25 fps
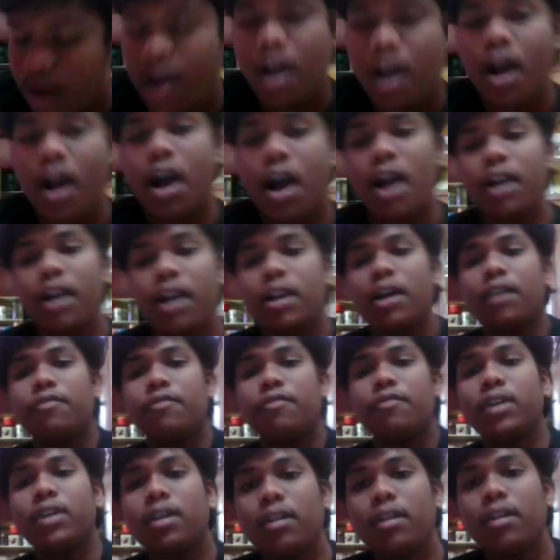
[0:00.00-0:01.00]
and
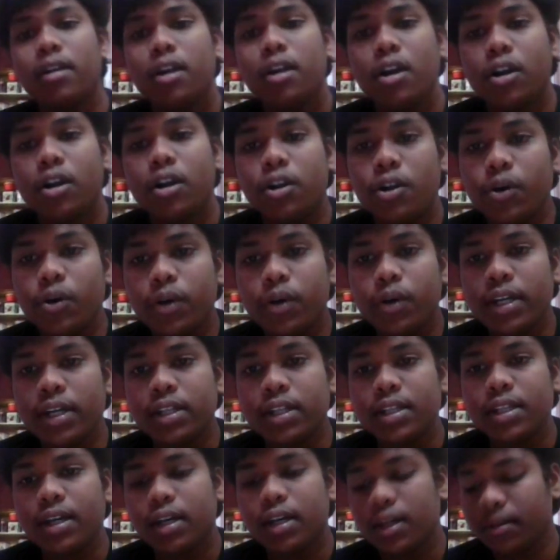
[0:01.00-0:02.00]
after doing
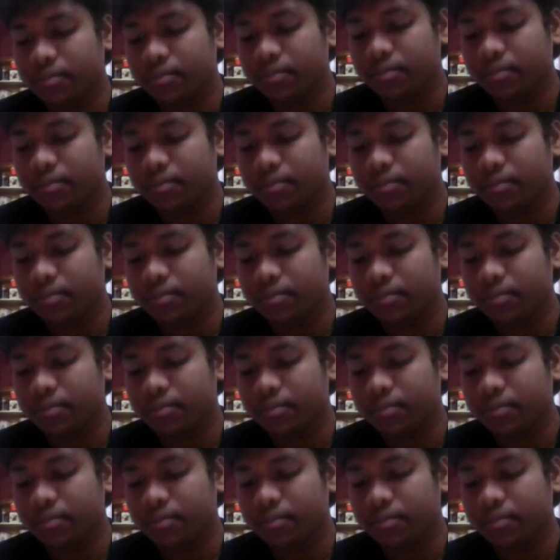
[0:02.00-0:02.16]
the